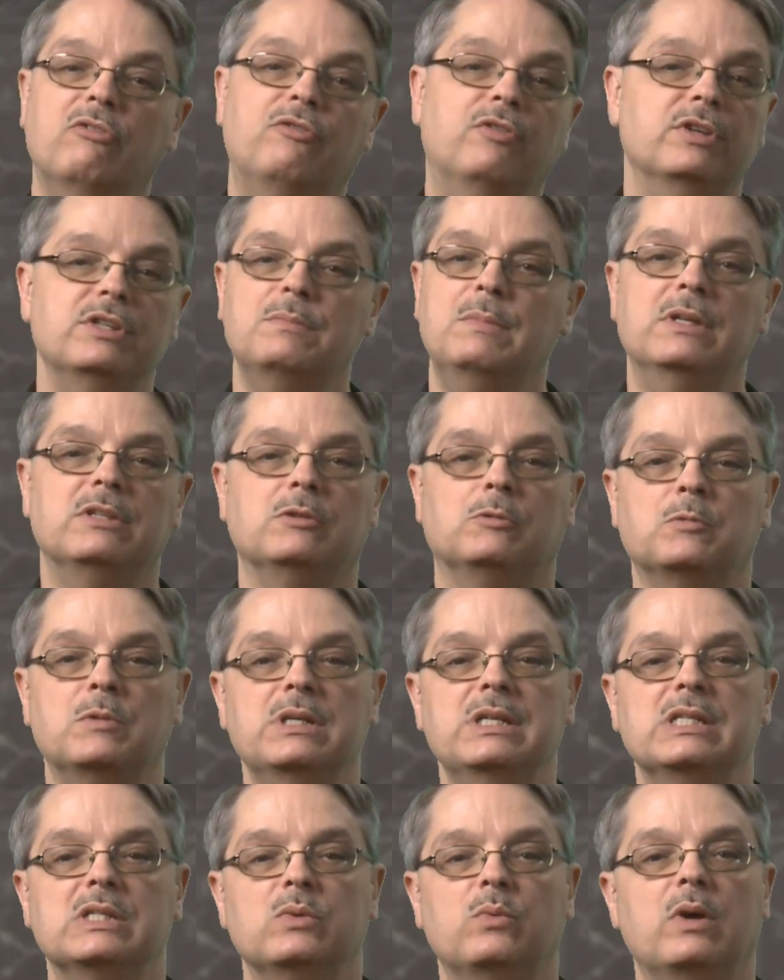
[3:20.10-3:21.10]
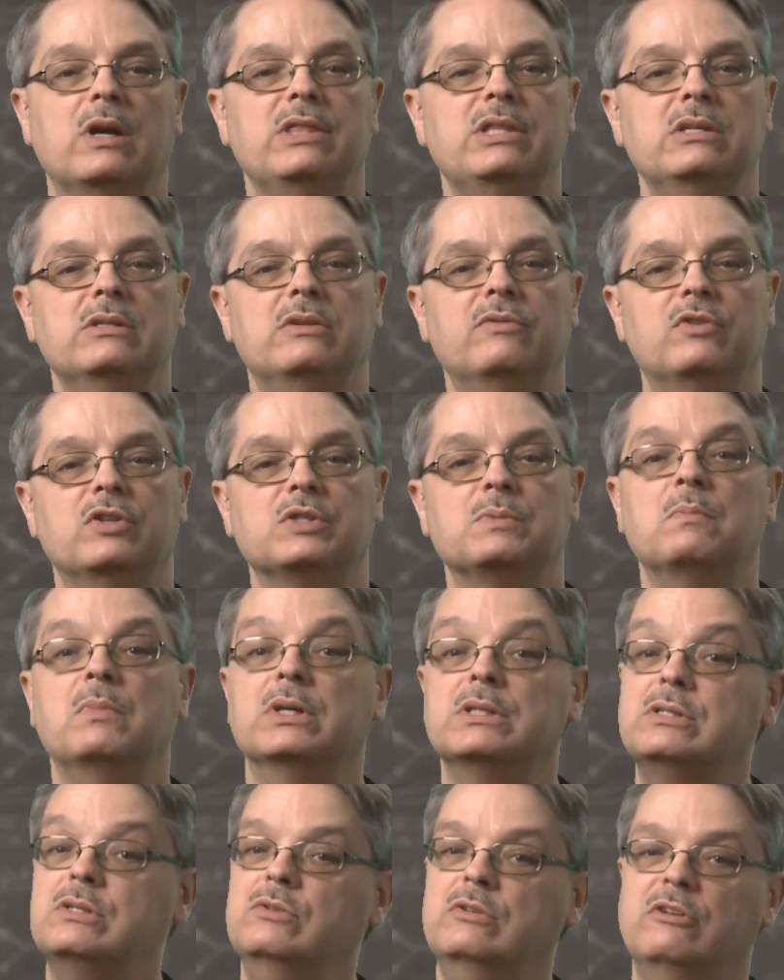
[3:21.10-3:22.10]
no fundamental reason why the universe
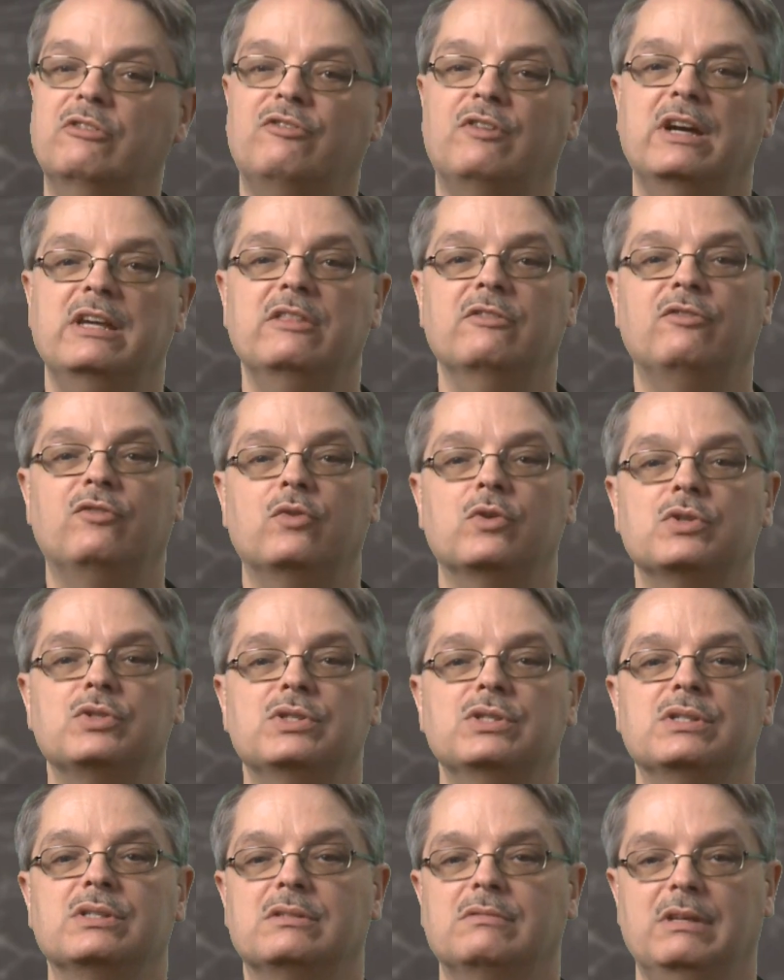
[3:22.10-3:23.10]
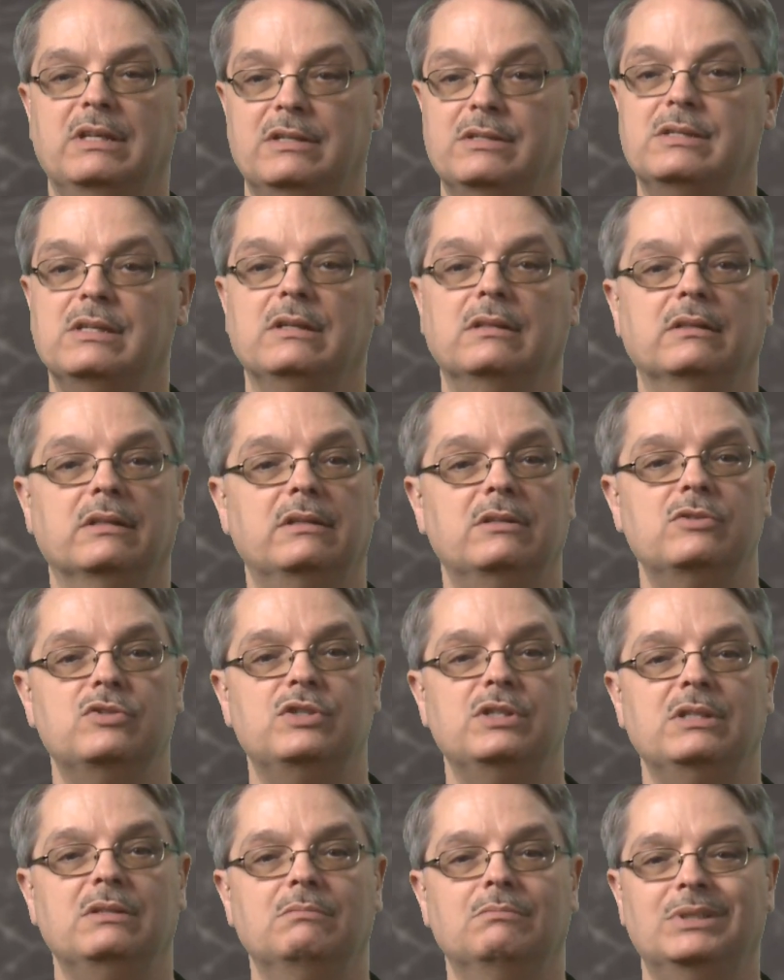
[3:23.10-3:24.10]
must unify the forces at a single
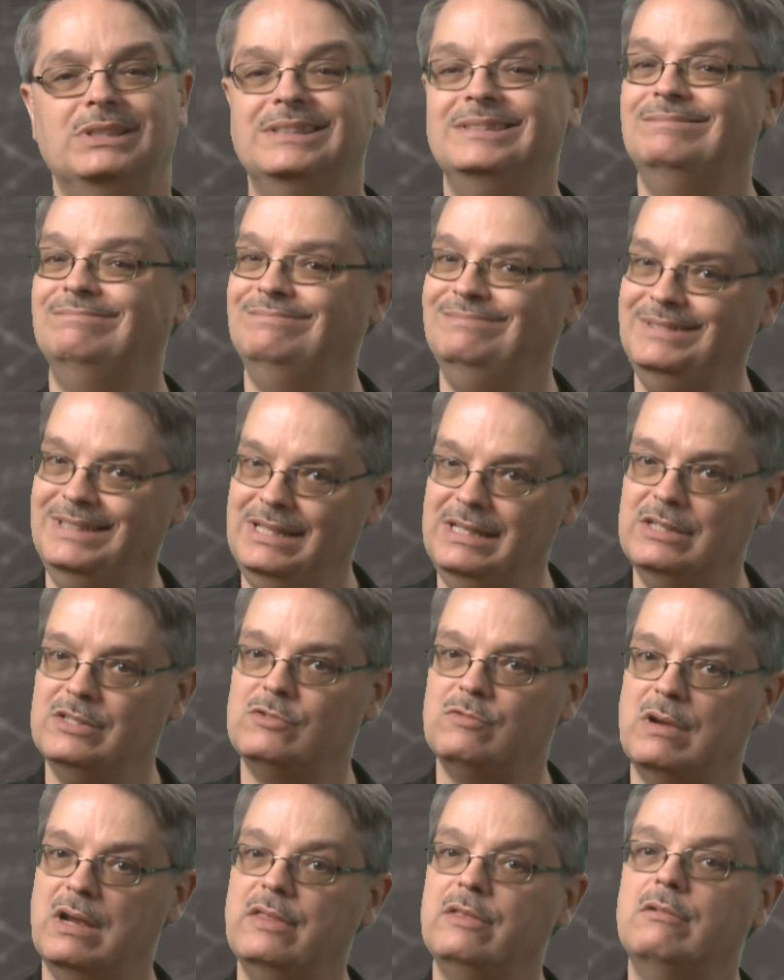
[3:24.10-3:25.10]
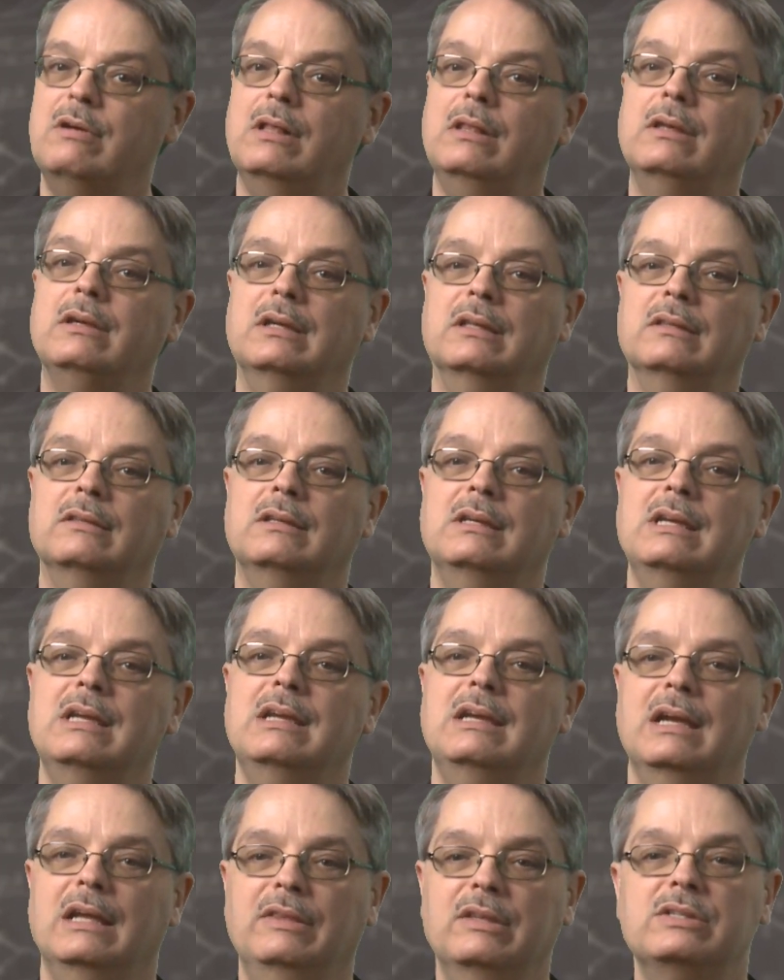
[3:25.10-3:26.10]
energy, but it is rather elegant,
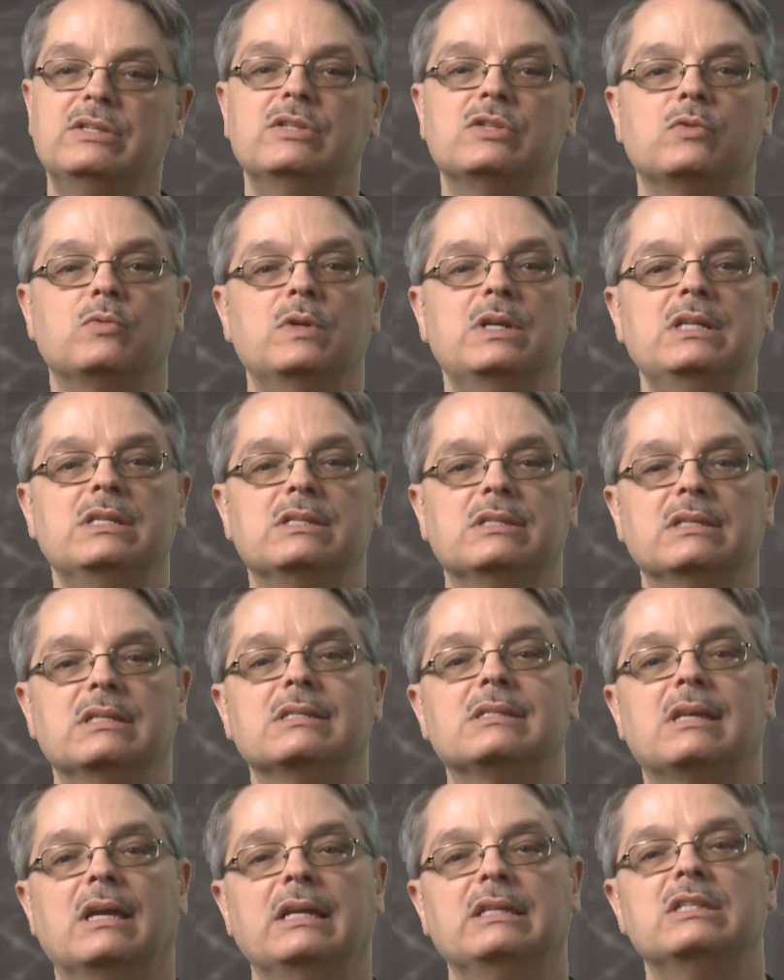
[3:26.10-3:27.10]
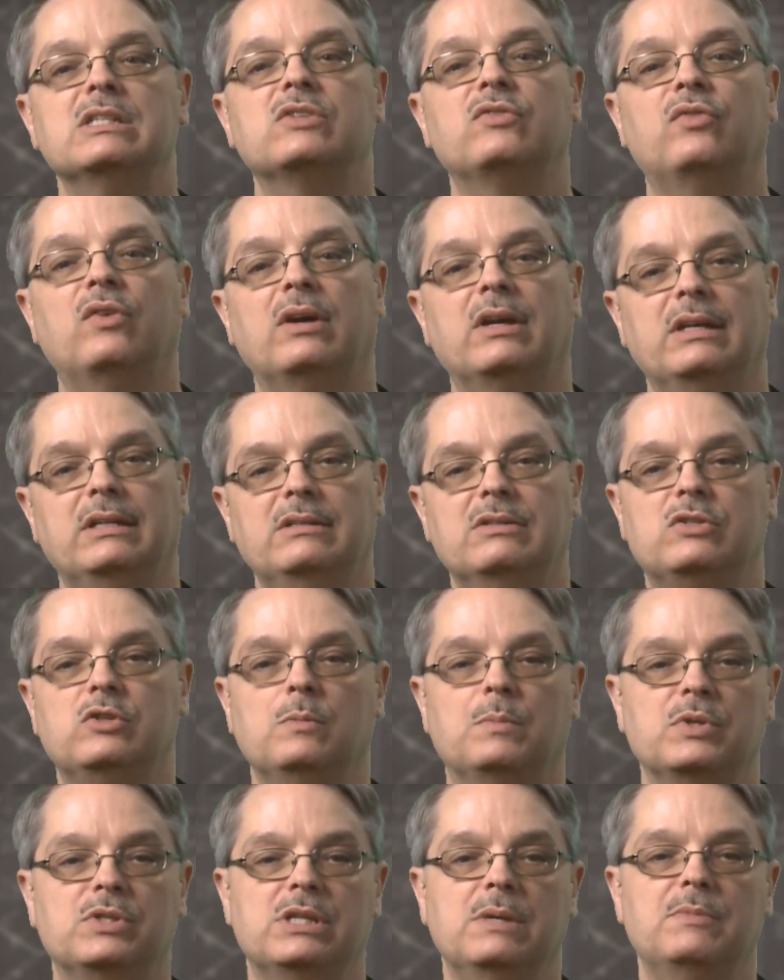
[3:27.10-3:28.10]
and this is a reason that scientists find
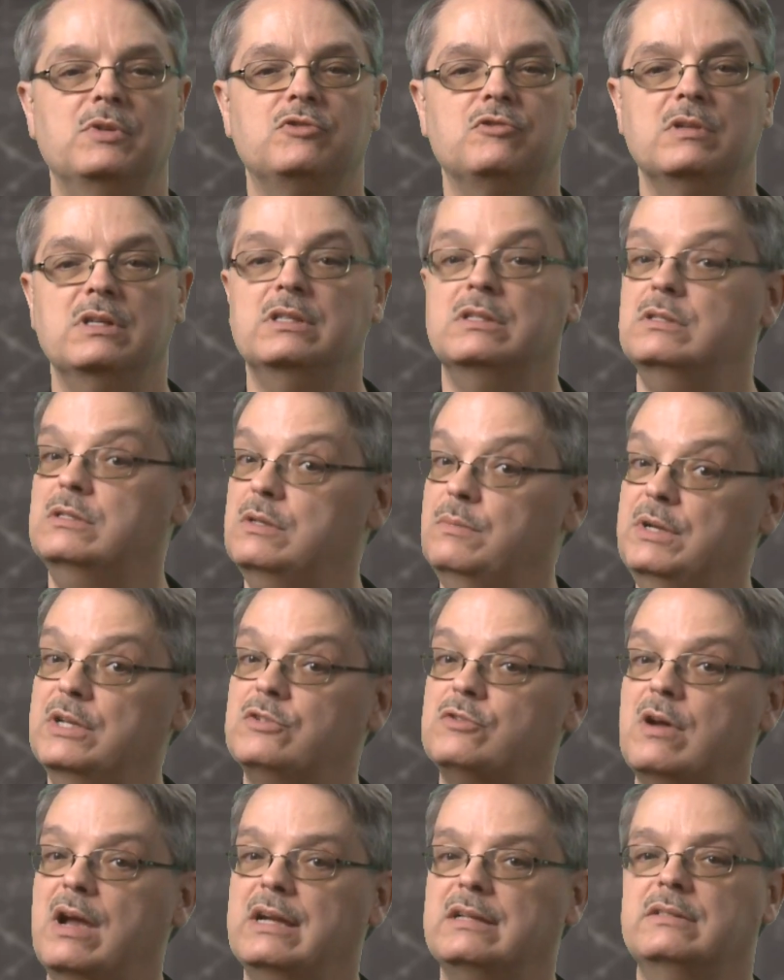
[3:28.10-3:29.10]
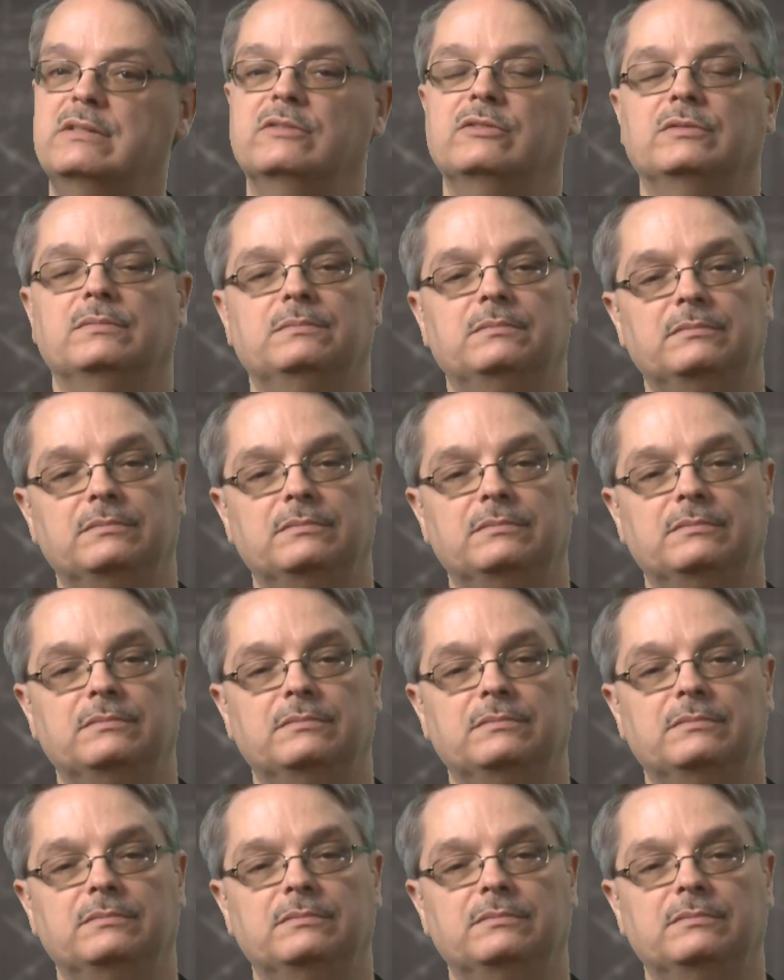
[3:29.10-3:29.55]
supersymmetry to be attractive.